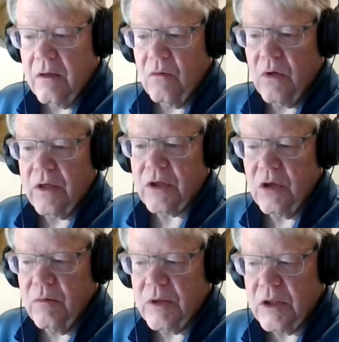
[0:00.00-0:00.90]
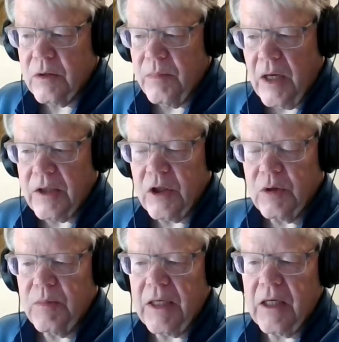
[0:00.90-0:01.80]
one assumes, his
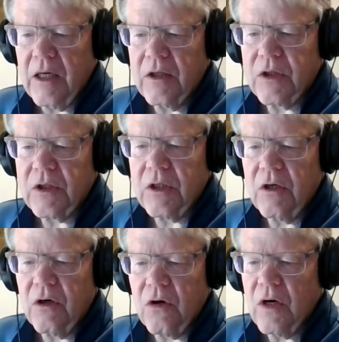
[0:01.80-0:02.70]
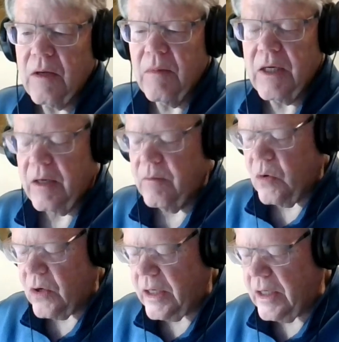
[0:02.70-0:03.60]
apostles, because early Monday
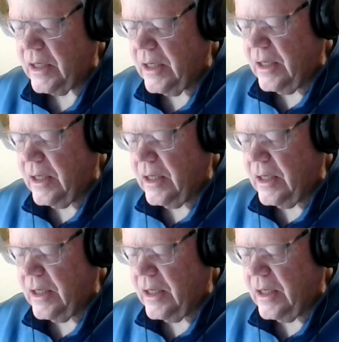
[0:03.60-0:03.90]
morning